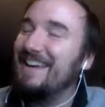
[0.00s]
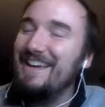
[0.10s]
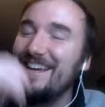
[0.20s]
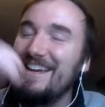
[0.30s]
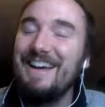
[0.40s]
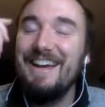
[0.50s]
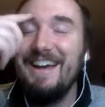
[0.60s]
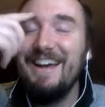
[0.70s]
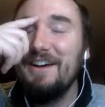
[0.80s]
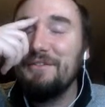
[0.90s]
Like,
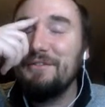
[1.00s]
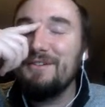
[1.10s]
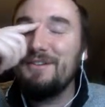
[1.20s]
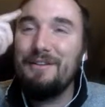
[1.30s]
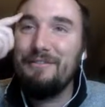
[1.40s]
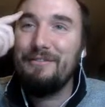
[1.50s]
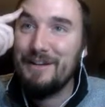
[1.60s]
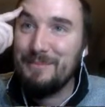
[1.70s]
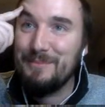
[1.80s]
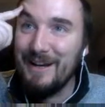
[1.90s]
so I just had a
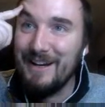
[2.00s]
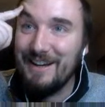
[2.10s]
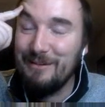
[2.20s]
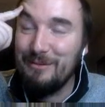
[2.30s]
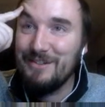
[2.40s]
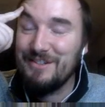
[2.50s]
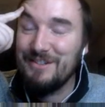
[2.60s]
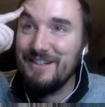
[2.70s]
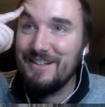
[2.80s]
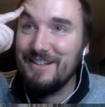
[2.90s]
flashback. I
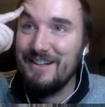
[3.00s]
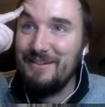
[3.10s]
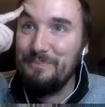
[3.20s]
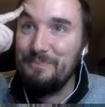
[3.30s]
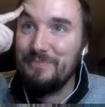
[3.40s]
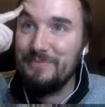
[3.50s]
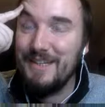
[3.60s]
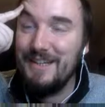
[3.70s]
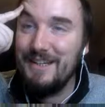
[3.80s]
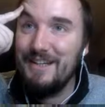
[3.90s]
watched
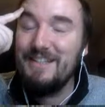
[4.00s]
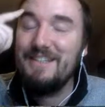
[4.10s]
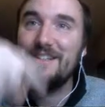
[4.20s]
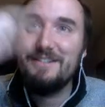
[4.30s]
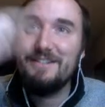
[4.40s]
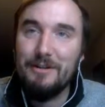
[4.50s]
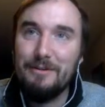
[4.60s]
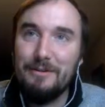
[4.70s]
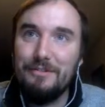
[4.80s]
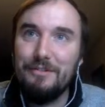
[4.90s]
Indiana
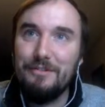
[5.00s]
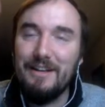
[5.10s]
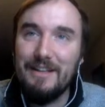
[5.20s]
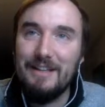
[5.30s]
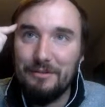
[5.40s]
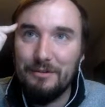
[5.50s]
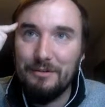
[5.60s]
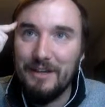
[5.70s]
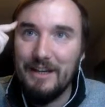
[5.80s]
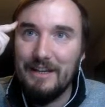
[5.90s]
Jones and the
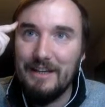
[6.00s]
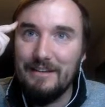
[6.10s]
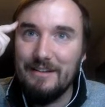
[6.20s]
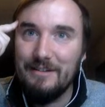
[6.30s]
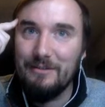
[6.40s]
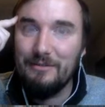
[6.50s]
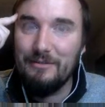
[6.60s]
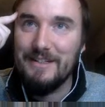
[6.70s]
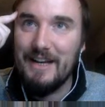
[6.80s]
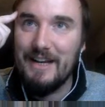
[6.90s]
Last Crusade
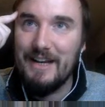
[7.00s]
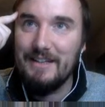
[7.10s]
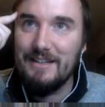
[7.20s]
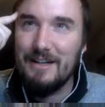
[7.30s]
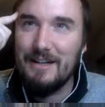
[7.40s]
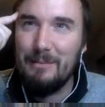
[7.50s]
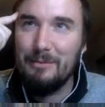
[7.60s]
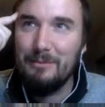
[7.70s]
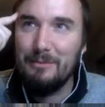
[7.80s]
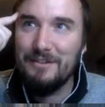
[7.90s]
with my dad a
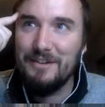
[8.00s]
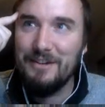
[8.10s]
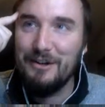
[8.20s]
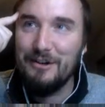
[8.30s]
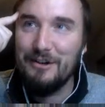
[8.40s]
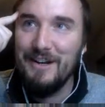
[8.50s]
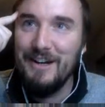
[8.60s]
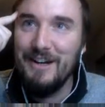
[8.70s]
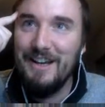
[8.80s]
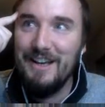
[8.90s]
couple weeks ago.